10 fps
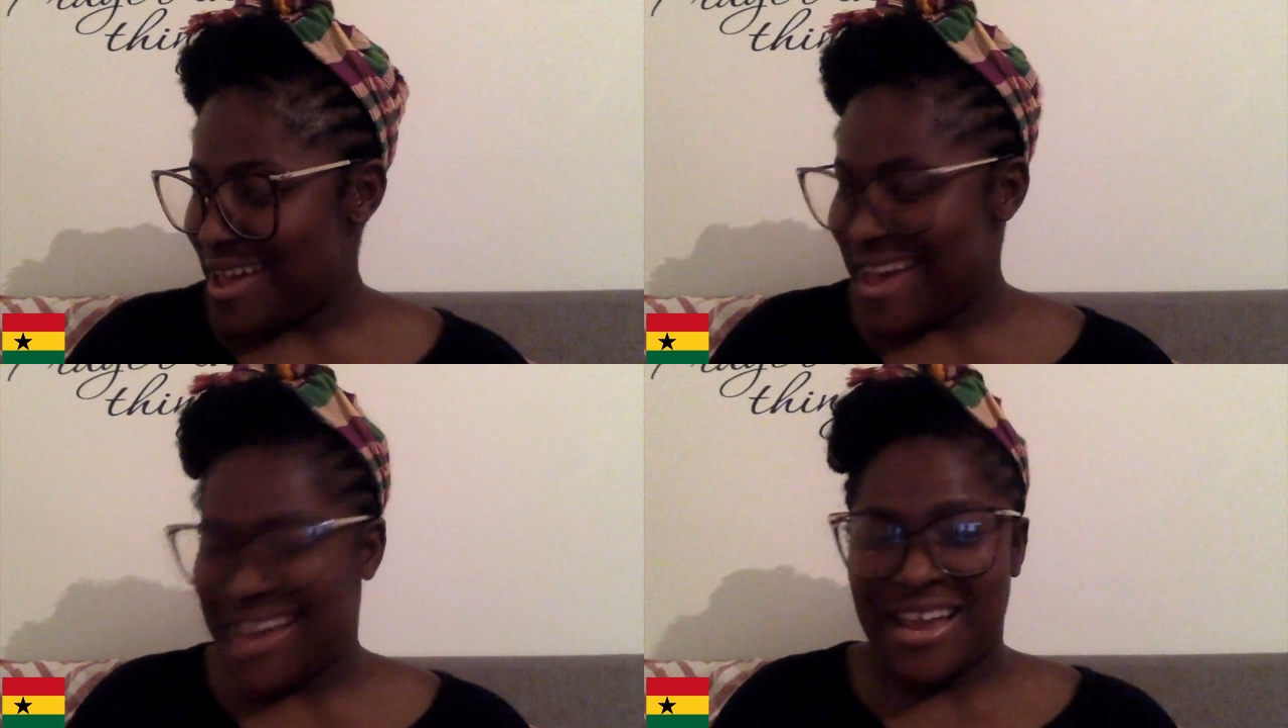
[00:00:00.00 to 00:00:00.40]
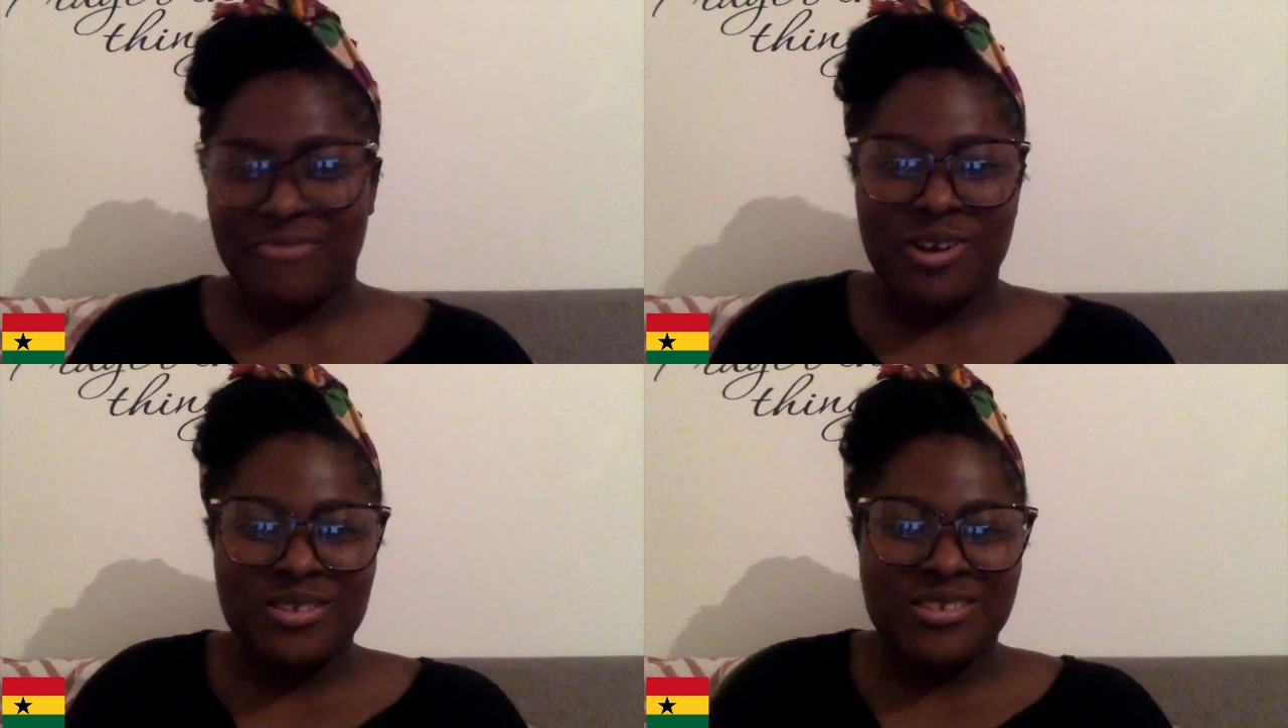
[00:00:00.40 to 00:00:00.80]
And
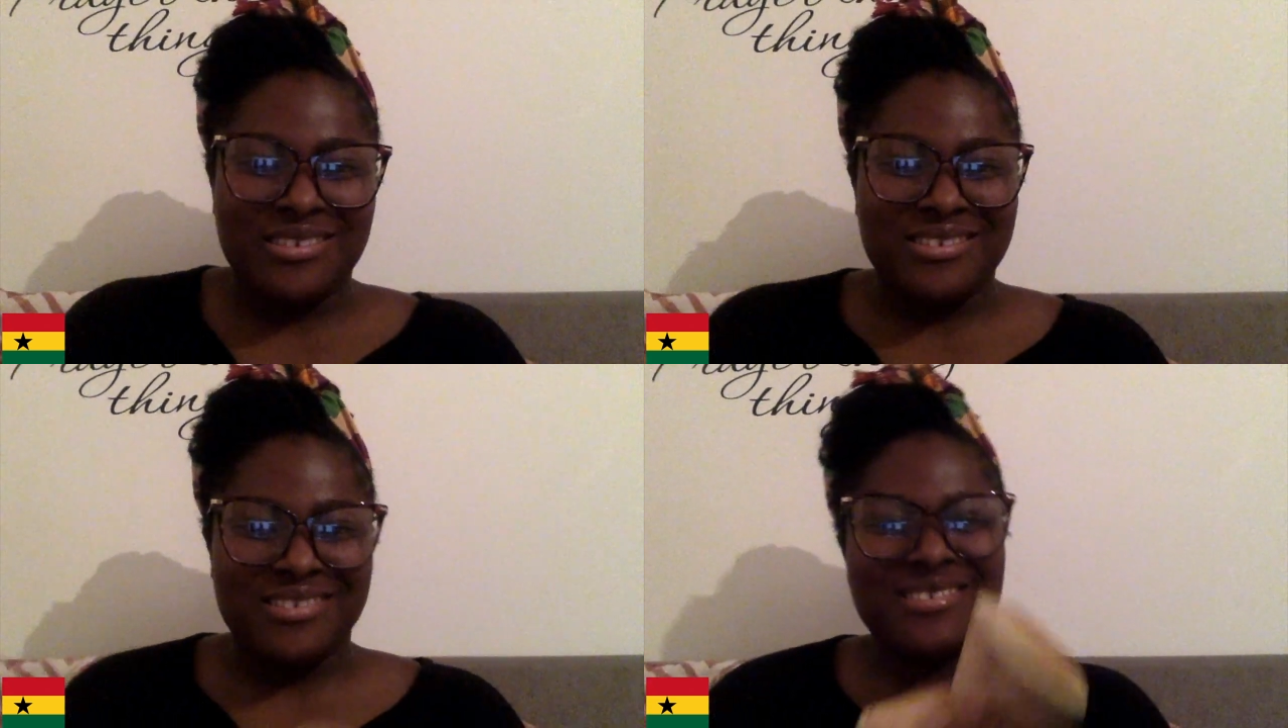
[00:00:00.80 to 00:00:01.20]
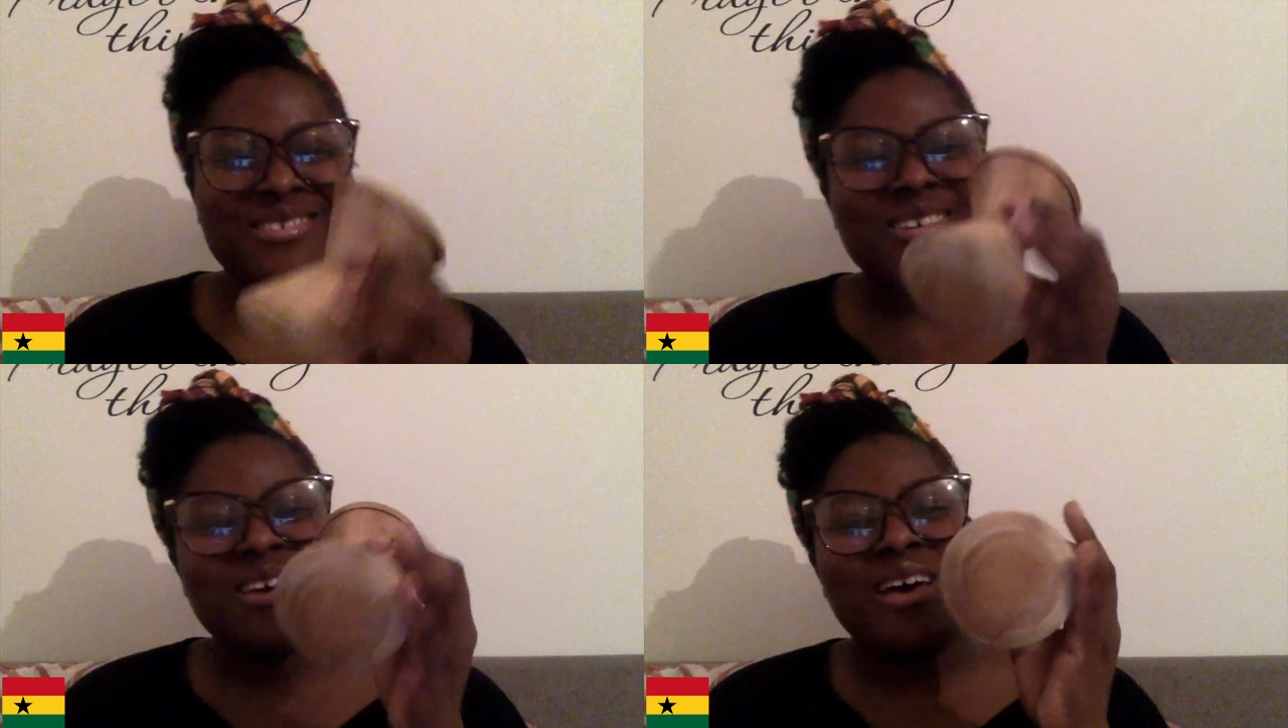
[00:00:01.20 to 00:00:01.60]
I've got
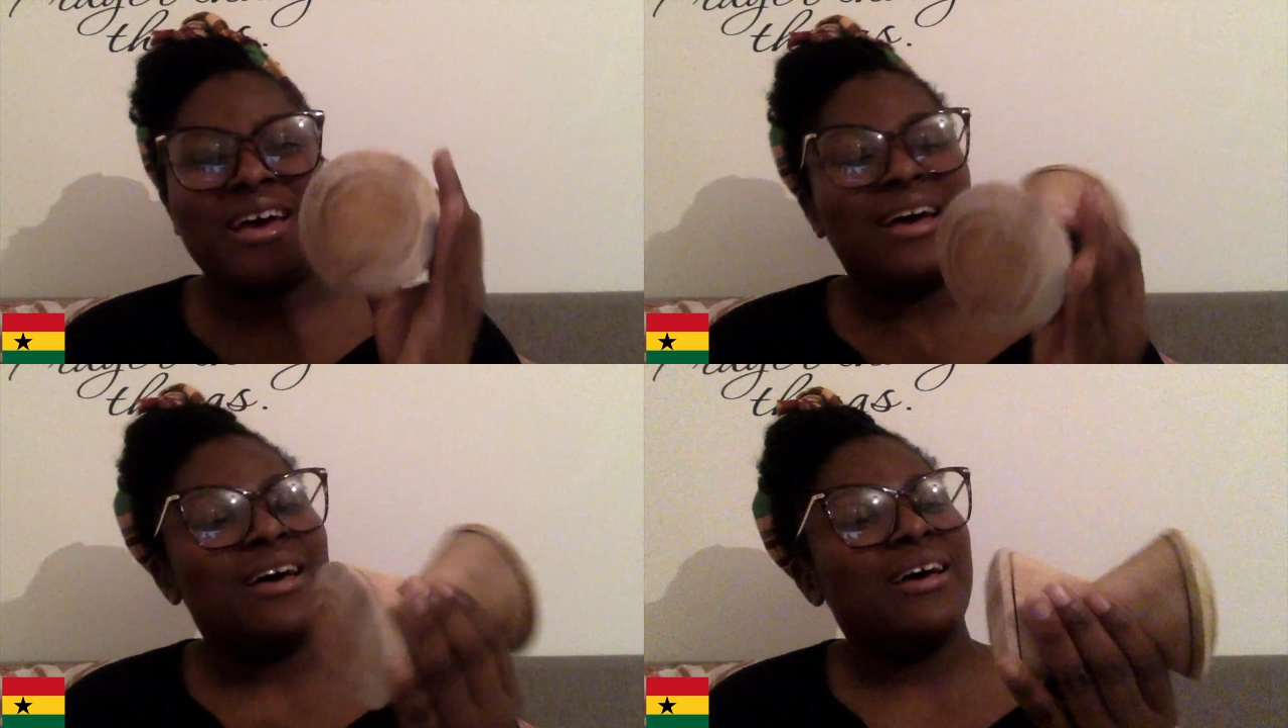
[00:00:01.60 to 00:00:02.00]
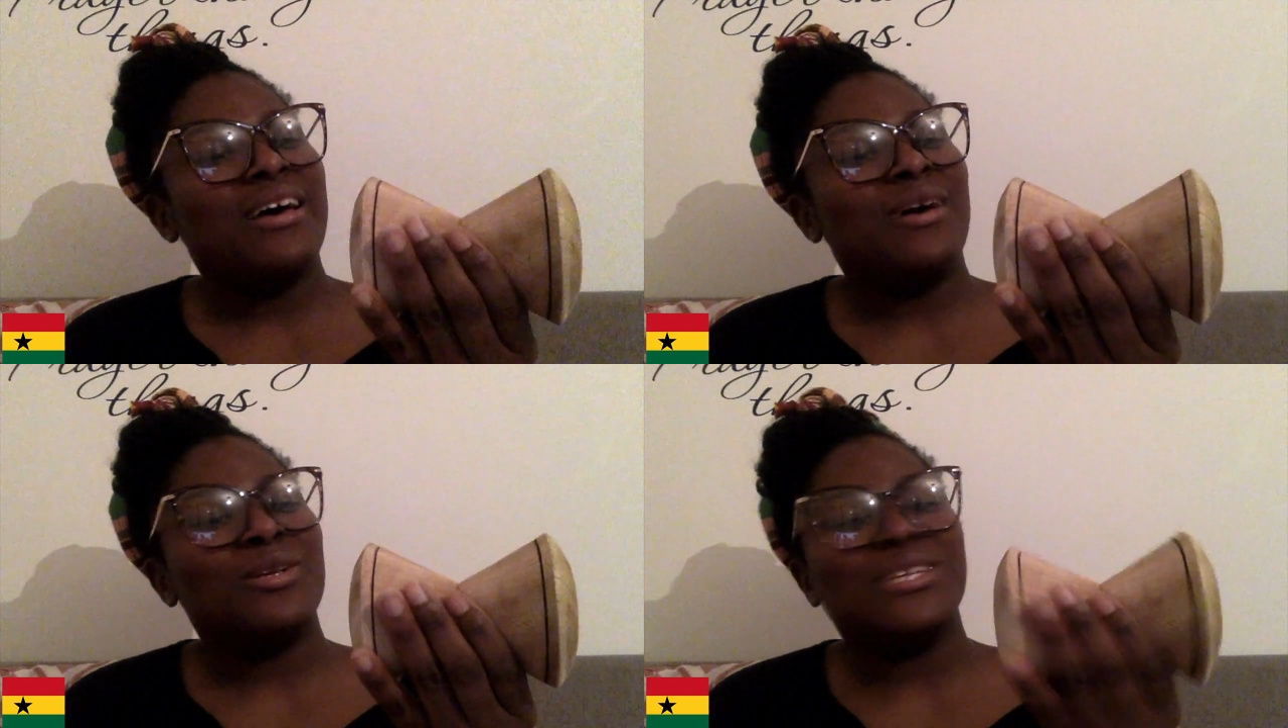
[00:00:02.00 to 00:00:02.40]
this.
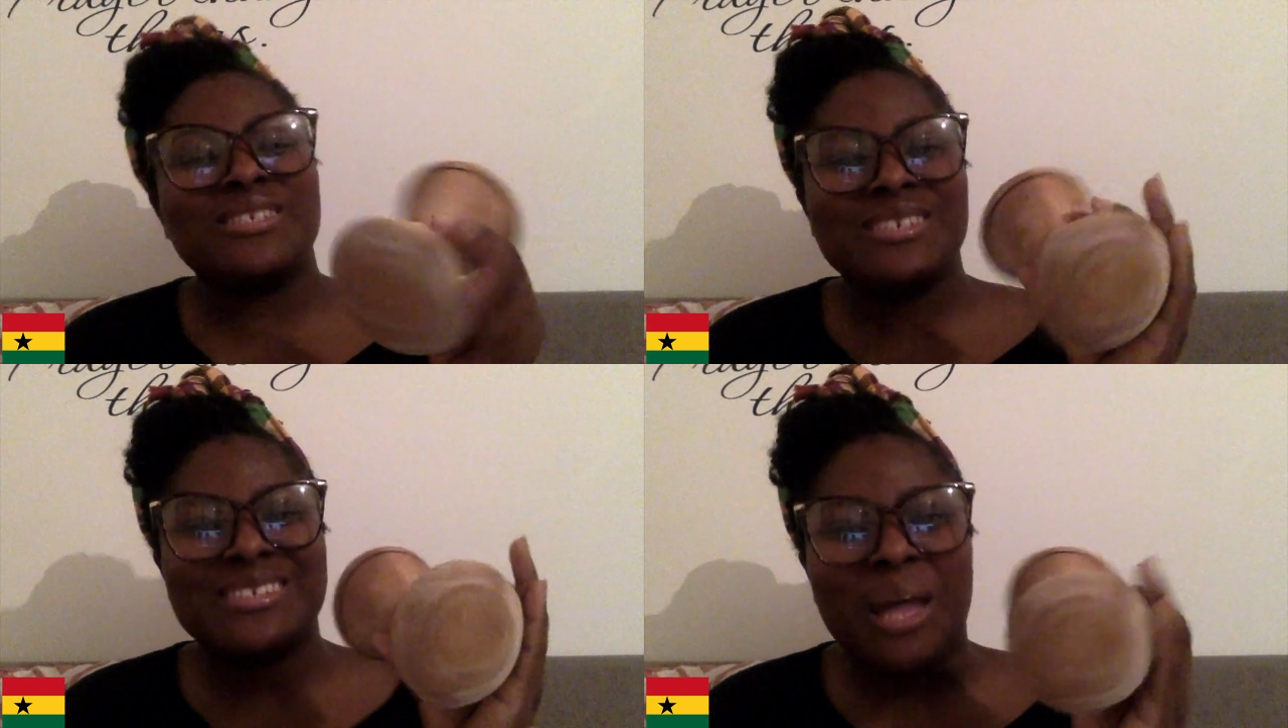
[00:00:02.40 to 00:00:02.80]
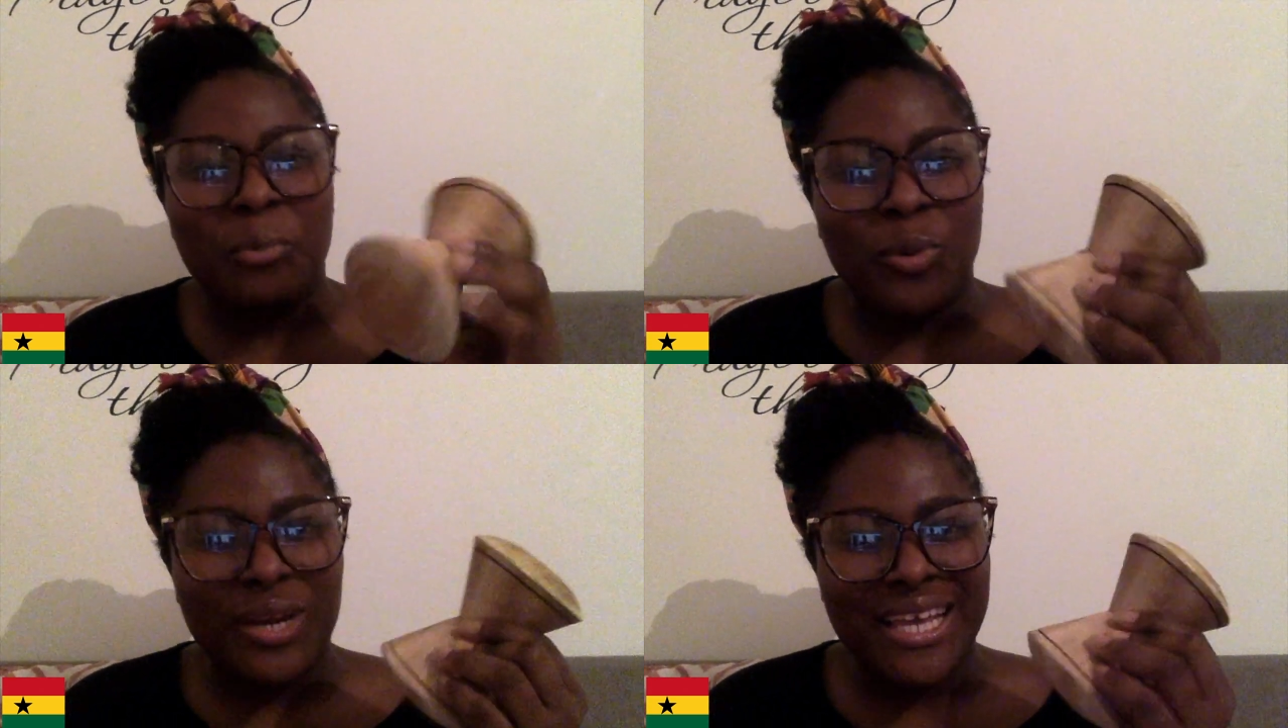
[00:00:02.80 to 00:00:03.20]
This is
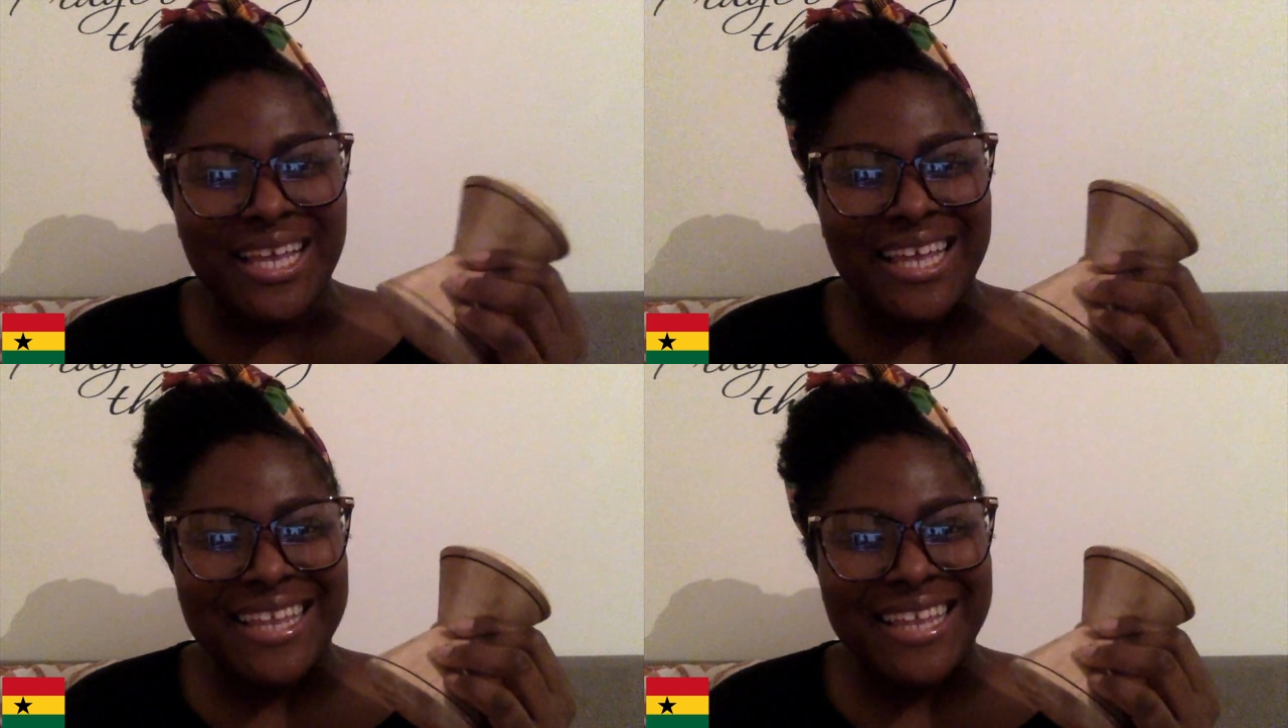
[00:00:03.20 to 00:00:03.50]
tapuri.